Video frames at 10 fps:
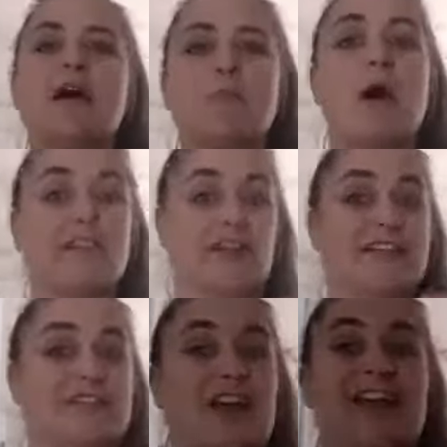my friend
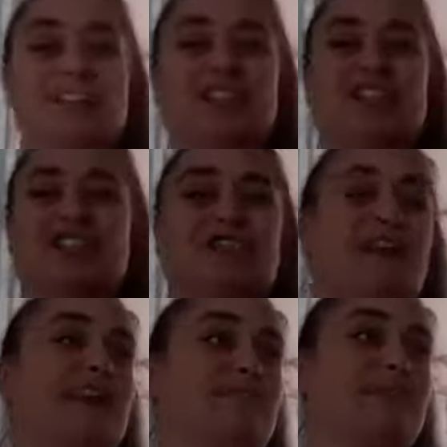is actually she's
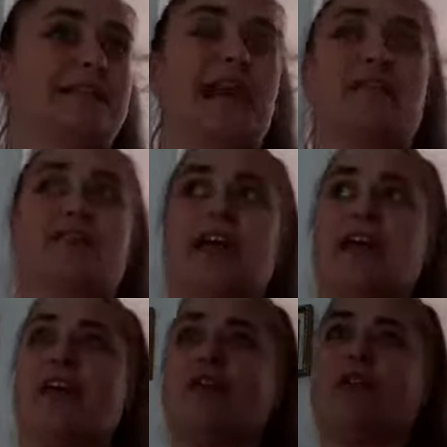dragging me down
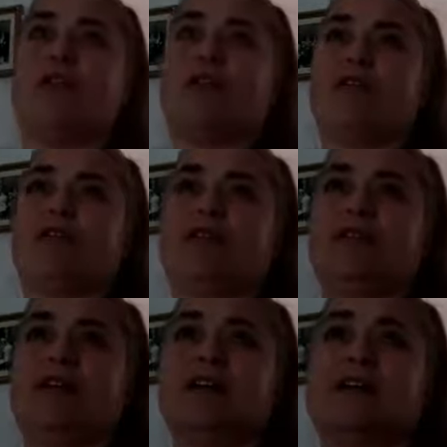there
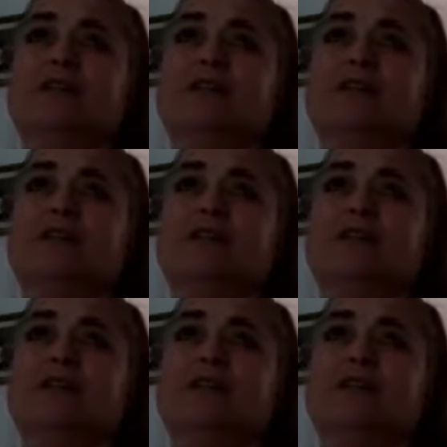on